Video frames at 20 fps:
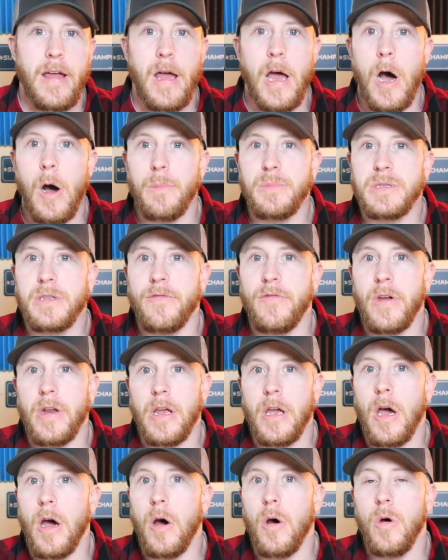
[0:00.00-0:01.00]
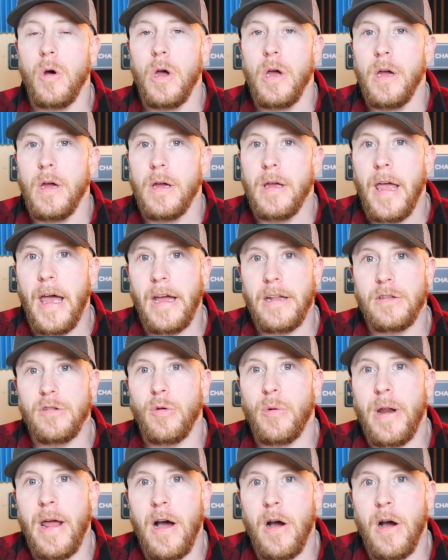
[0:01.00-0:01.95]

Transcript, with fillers: It helps the video get into an